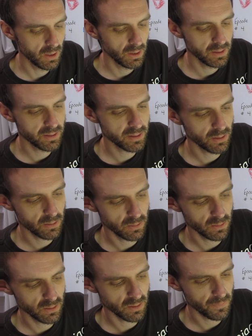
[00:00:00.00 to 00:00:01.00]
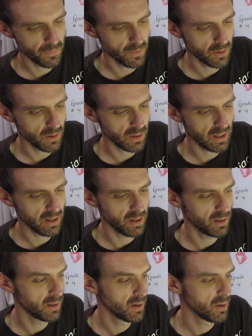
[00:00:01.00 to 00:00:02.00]
So,
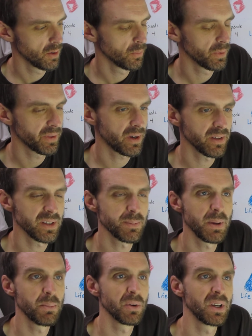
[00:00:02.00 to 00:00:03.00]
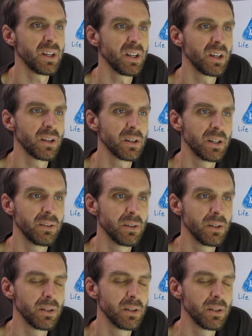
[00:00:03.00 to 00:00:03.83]
with all these people getting in,